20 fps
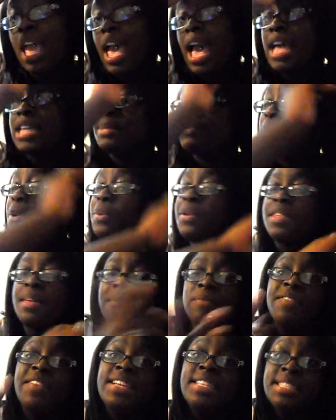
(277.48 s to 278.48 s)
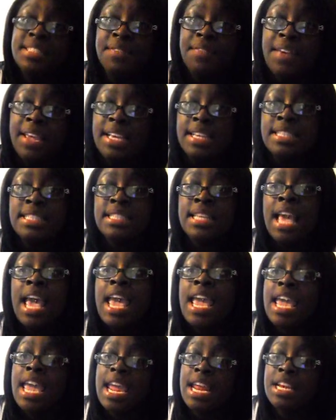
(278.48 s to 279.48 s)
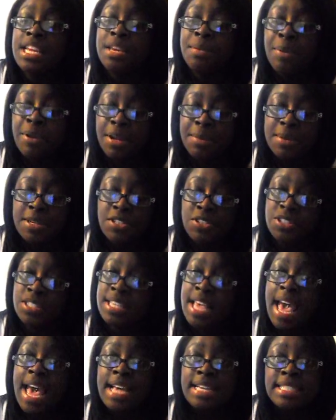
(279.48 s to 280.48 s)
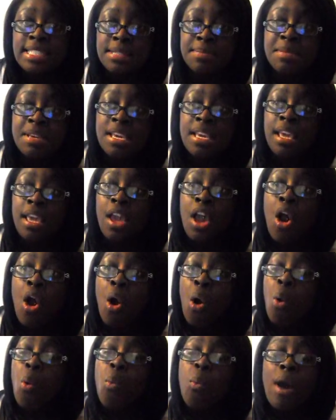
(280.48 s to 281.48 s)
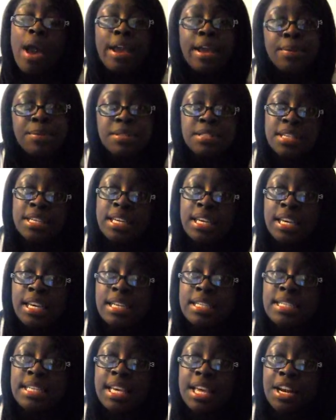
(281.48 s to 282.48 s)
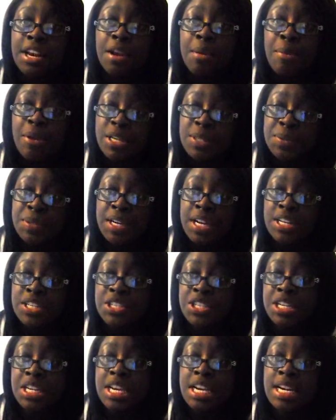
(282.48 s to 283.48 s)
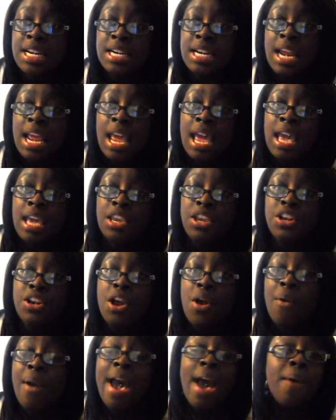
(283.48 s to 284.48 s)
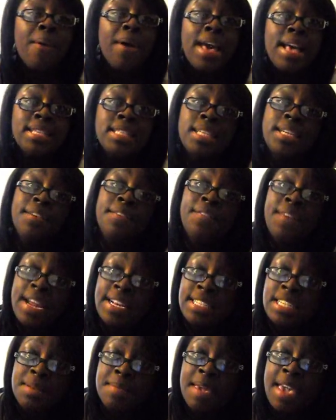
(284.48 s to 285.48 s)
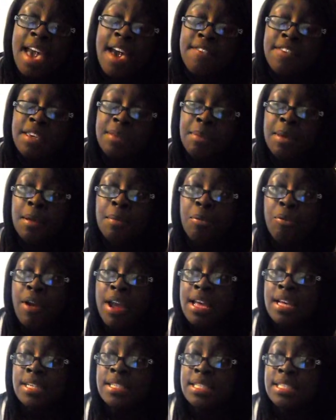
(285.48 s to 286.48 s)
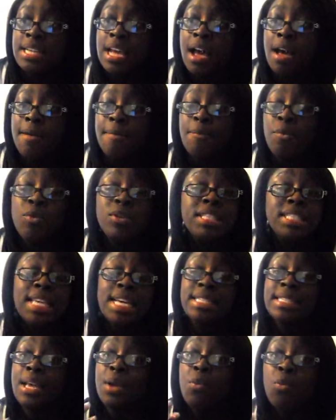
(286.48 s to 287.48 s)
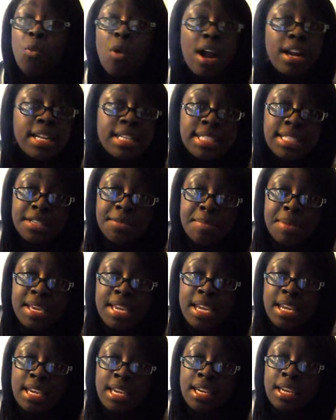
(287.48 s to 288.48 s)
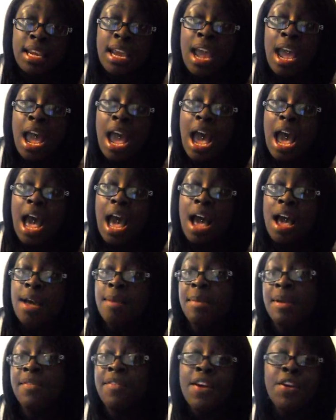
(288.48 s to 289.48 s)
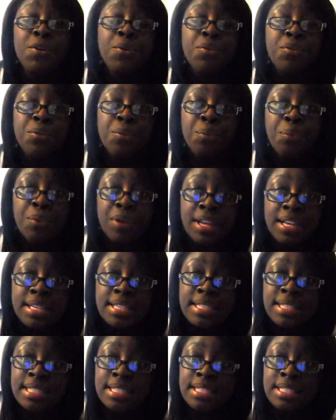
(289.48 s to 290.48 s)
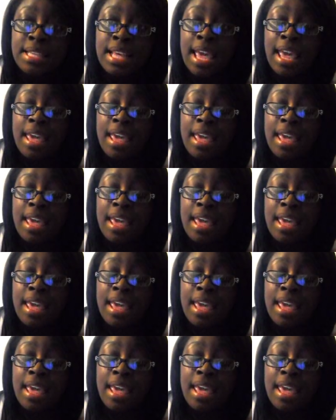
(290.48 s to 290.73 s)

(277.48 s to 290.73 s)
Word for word: I spoke with him face to face and he pretty much just asked me why I was looking into getting a breast reduction you know, how has it affected me having big breasts, um, what size I want it to be, um, if I knew the risks.